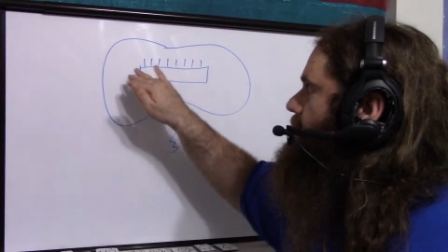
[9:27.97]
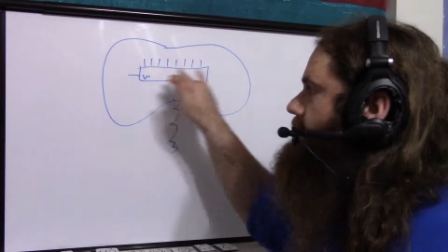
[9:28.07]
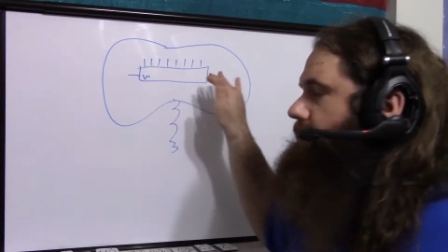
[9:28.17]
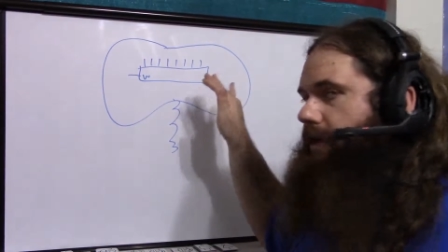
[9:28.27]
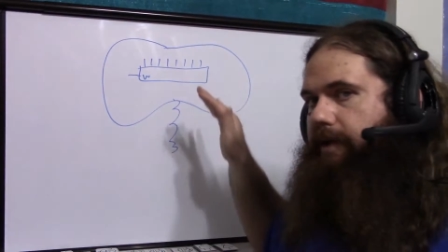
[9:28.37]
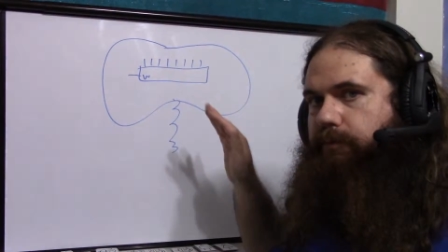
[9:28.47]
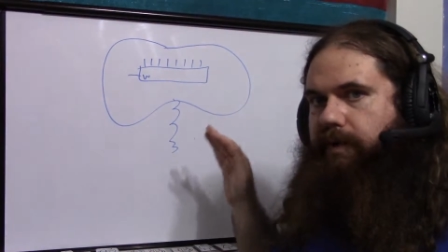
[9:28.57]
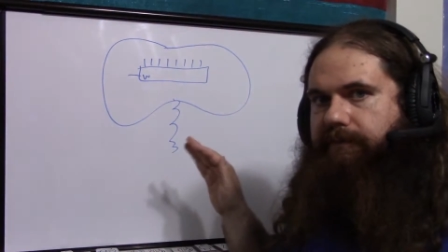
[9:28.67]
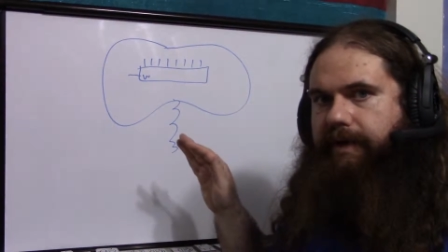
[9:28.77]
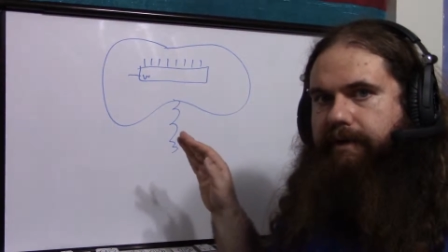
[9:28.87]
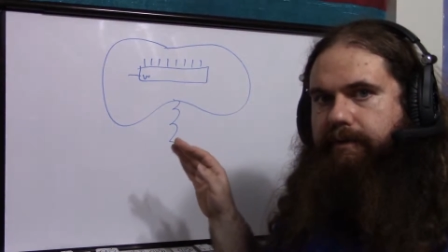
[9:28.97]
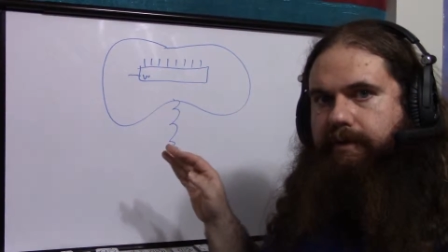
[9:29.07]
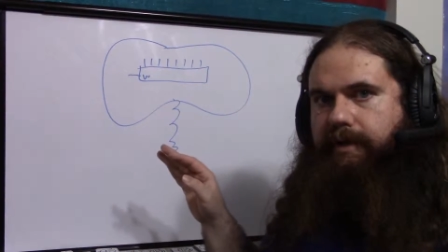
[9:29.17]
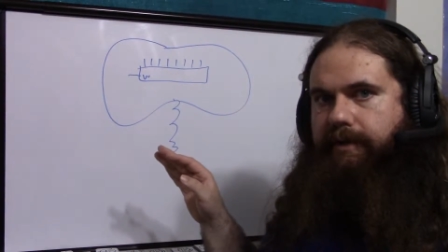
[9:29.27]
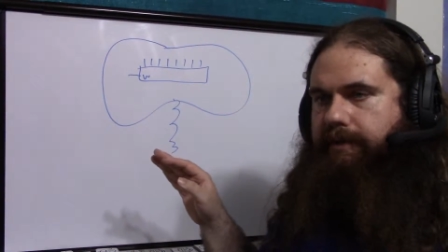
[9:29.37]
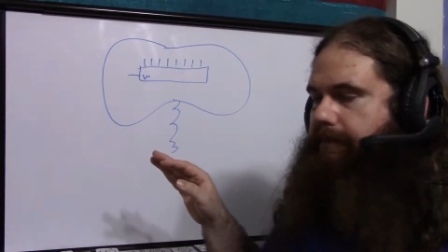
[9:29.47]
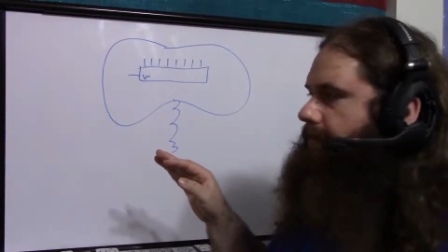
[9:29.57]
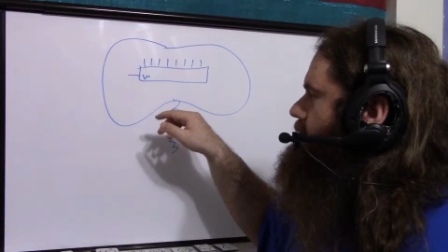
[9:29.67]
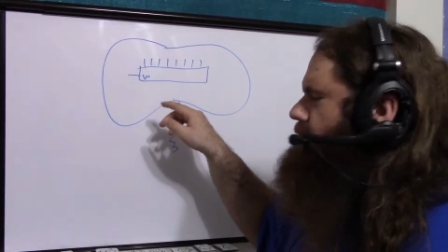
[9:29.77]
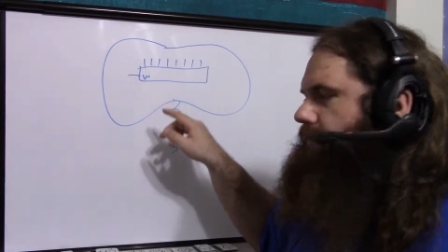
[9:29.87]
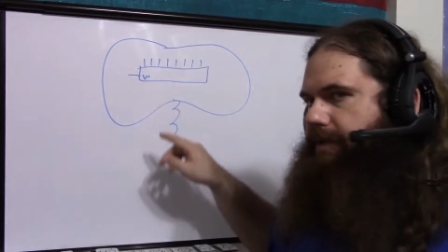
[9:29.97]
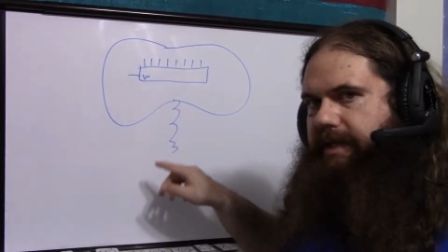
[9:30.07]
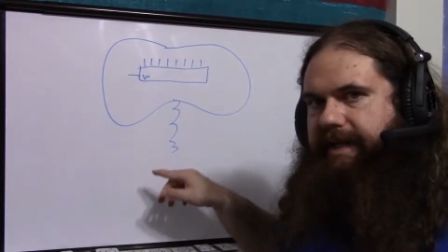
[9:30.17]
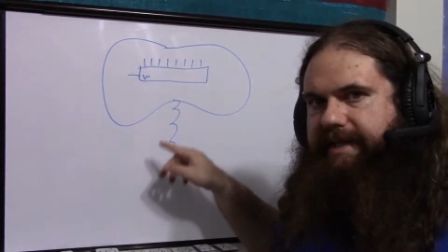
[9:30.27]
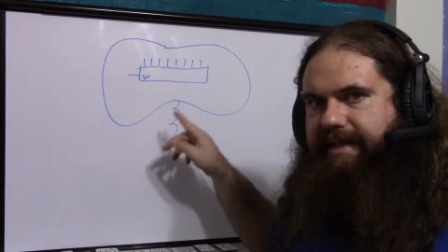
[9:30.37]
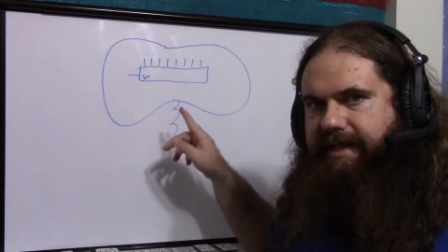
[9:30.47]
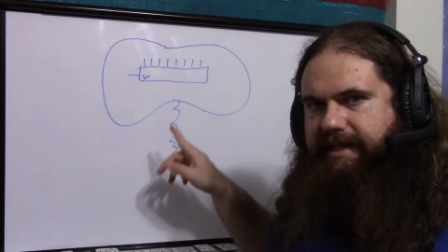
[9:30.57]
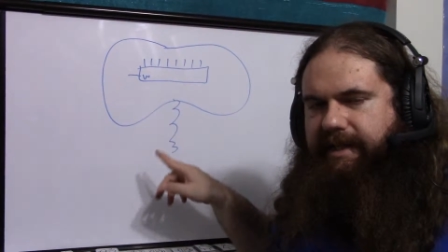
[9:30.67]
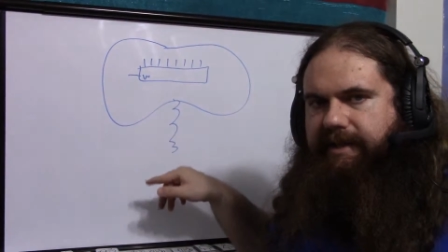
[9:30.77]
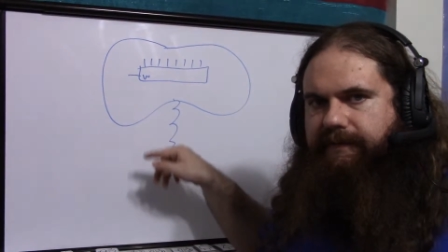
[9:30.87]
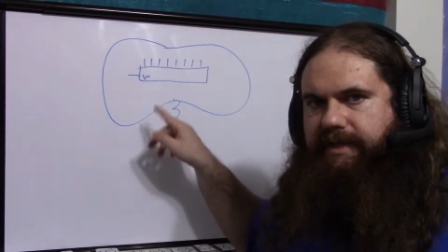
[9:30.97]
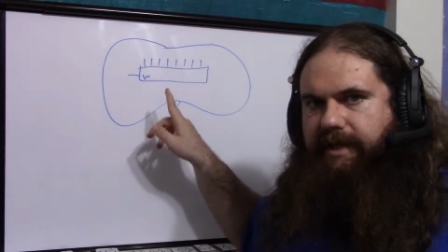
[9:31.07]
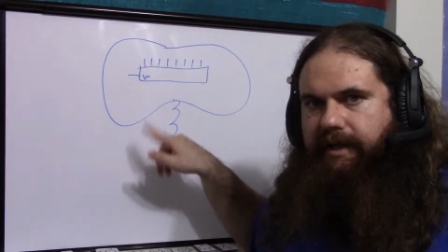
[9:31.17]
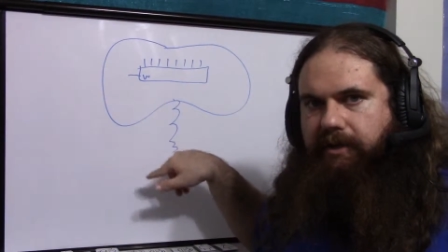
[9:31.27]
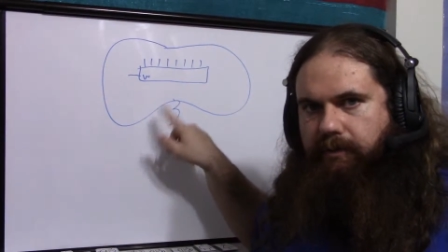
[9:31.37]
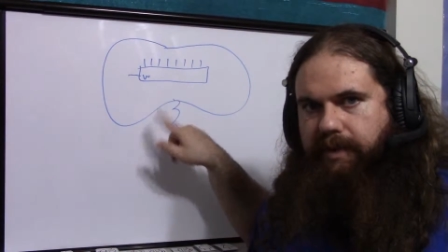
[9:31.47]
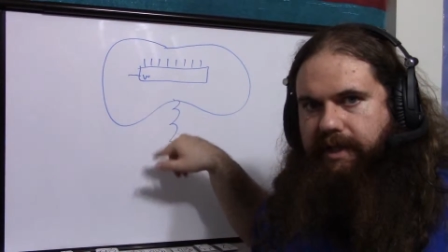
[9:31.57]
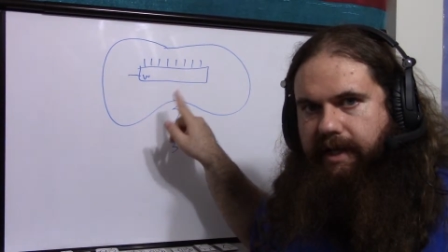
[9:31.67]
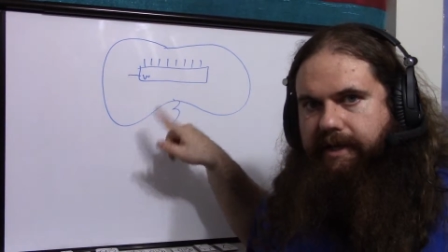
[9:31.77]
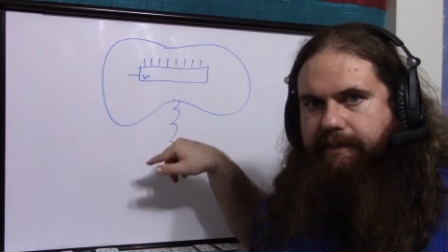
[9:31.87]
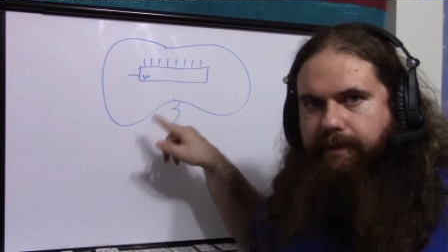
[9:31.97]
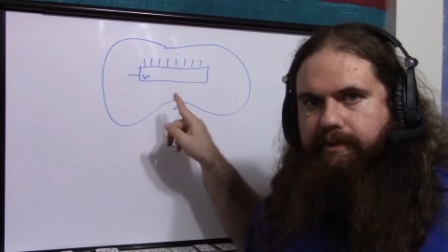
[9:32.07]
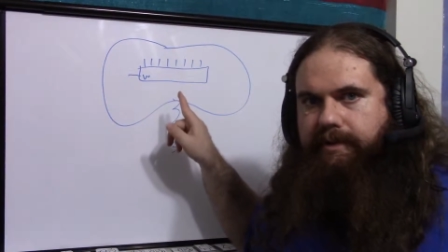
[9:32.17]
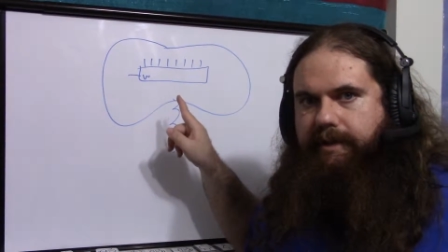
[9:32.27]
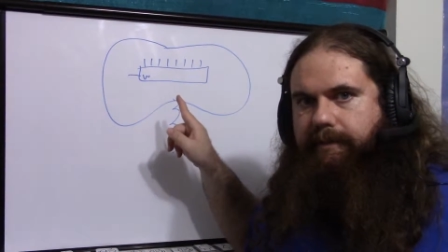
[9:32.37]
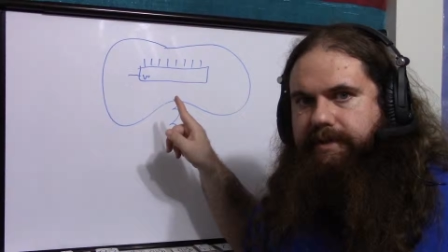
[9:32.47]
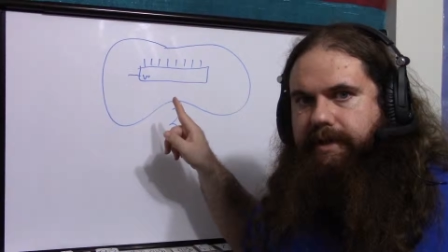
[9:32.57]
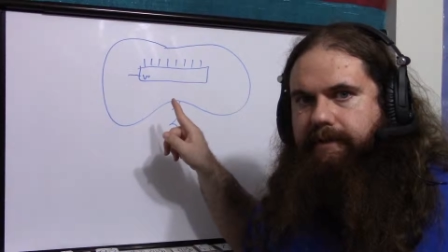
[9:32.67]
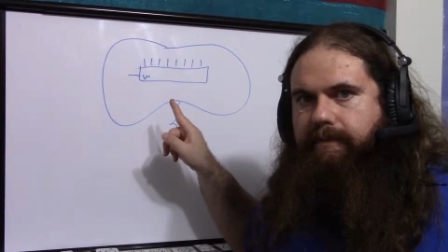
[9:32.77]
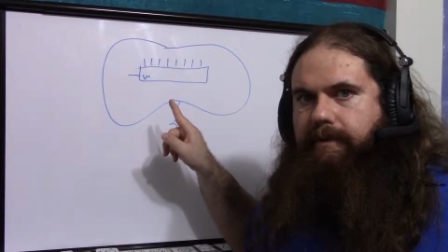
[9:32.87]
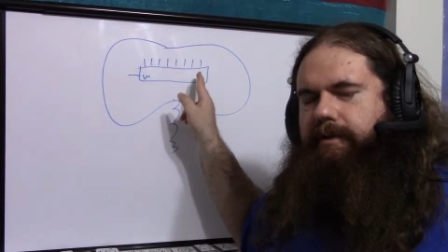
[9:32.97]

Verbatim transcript: but it's going to have one value or another so for the next 60th of a second or when the next pulse comes in